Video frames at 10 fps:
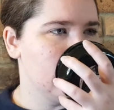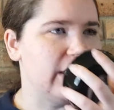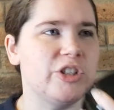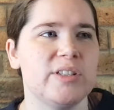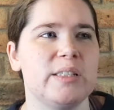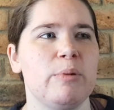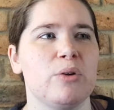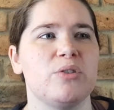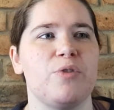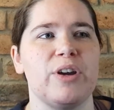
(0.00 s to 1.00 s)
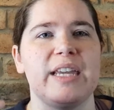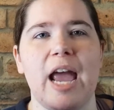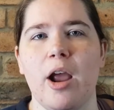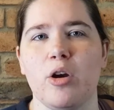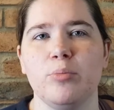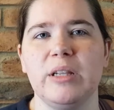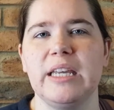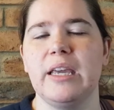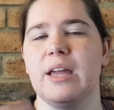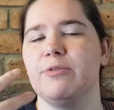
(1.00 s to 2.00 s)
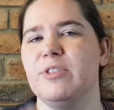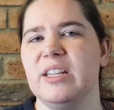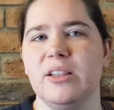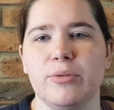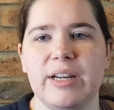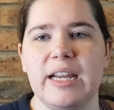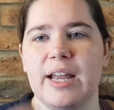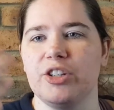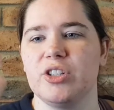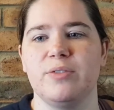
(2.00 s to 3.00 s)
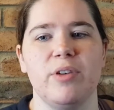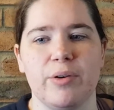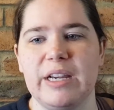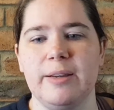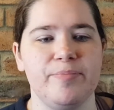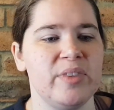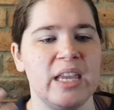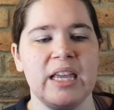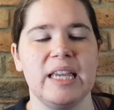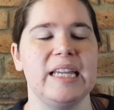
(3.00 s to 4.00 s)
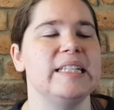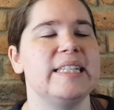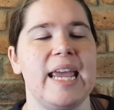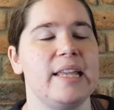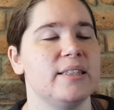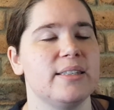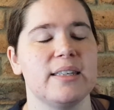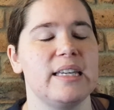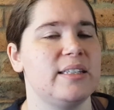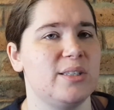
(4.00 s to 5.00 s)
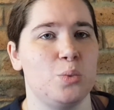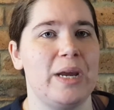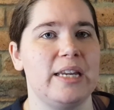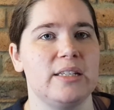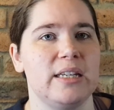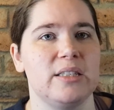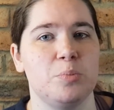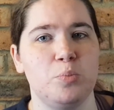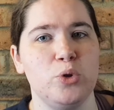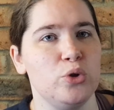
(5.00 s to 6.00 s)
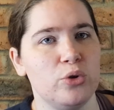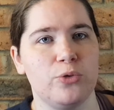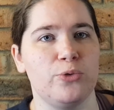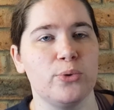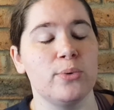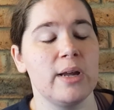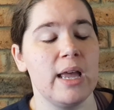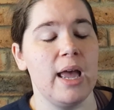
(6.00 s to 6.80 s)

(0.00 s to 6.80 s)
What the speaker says: It just smells very caramelly and vanilla-y and just very intensely sweet. It's beautiful.